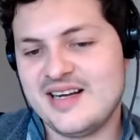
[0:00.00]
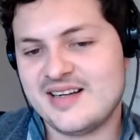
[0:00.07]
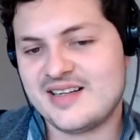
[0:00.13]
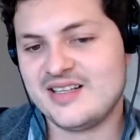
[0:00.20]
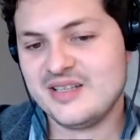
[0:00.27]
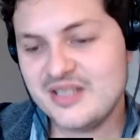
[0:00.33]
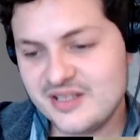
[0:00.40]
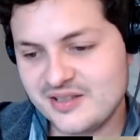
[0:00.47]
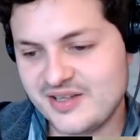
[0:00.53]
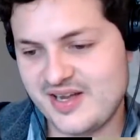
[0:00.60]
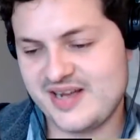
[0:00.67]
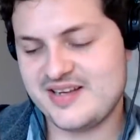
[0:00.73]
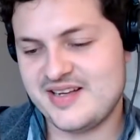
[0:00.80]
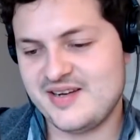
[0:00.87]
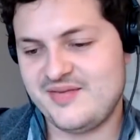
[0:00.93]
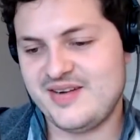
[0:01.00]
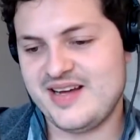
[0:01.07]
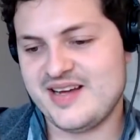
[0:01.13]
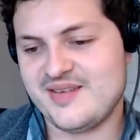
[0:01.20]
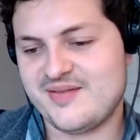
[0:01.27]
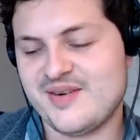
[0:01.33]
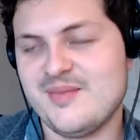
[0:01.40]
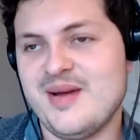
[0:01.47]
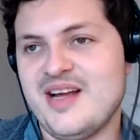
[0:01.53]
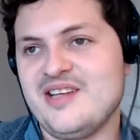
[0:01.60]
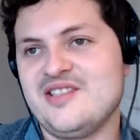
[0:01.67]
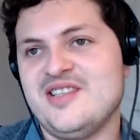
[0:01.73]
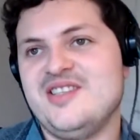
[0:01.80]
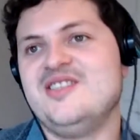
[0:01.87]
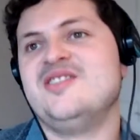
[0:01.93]
clearly identifying
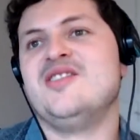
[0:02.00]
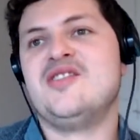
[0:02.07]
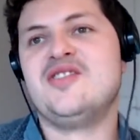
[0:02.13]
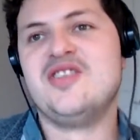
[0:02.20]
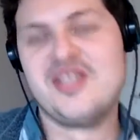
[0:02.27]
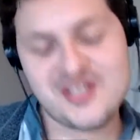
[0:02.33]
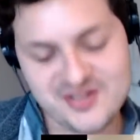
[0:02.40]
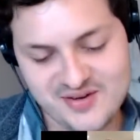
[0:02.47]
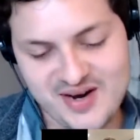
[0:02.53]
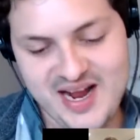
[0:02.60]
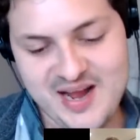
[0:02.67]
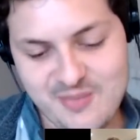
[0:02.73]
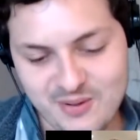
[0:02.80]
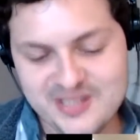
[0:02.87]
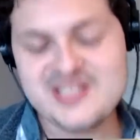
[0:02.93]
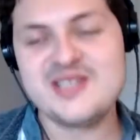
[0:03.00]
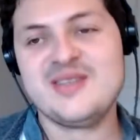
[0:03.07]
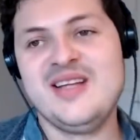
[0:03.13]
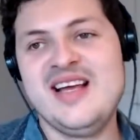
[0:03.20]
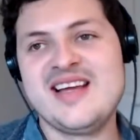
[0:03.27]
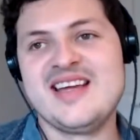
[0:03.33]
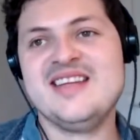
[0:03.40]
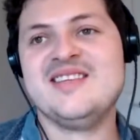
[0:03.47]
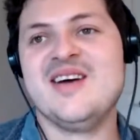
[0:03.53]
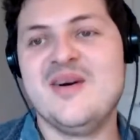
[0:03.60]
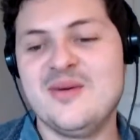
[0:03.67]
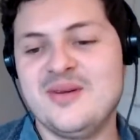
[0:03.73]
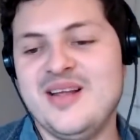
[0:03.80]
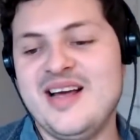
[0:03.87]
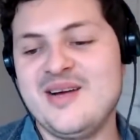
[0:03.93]
information, just describe what you like and
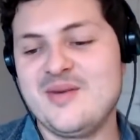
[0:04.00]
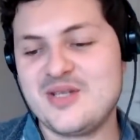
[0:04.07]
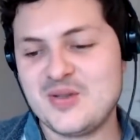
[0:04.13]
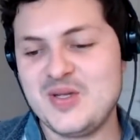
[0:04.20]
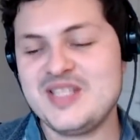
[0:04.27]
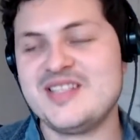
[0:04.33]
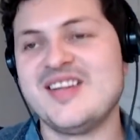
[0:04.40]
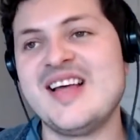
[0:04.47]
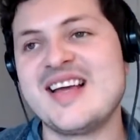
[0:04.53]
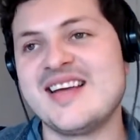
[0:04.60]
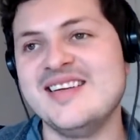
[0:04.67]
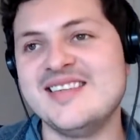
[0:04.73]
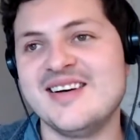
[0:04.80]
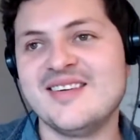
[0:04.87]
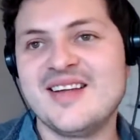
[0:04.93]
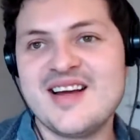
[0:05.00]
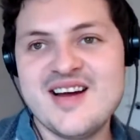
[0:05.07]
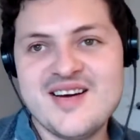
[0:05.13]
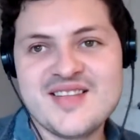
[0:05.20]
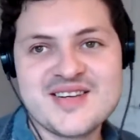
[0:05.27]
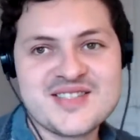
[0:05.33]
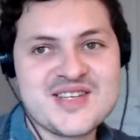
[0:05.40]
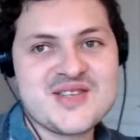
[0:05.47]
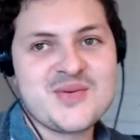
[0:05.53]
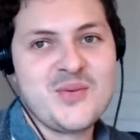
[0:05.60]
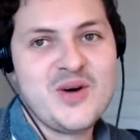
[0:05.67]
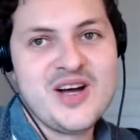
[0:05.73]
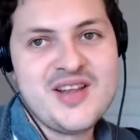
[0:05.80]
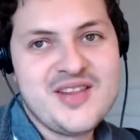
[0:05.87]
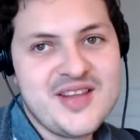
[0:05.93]
don't like, which ones you like and don't like. Oh, there's this
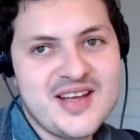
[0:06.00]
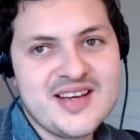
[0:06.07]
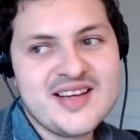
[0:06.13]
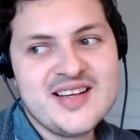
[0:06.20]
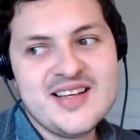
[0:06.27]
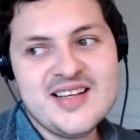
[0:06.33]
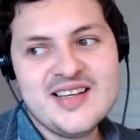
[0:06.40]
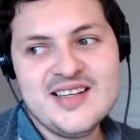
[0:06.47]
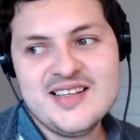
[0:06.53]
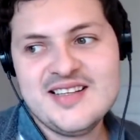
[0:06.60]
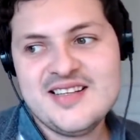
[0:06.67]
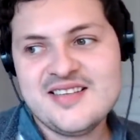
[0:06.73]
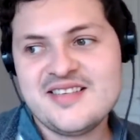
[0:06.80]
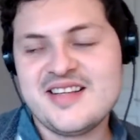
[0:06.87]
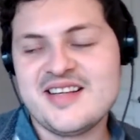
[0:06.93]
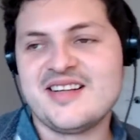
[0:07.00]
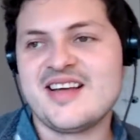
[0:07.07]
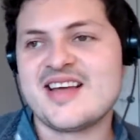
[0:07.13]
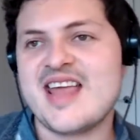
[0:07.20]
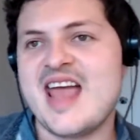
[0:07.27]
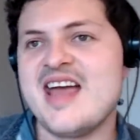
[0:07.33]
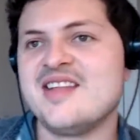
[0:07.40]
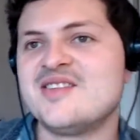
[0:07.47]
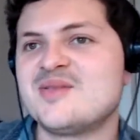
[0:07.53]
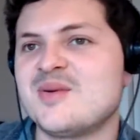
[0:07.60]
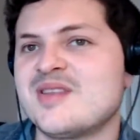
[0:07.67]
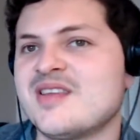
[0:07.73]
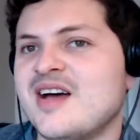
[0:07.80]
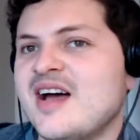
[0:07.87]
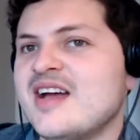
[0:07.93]
one that like ends
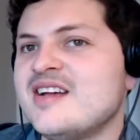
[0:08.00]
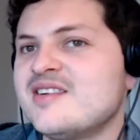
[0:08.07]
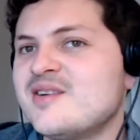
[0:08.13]
with Iot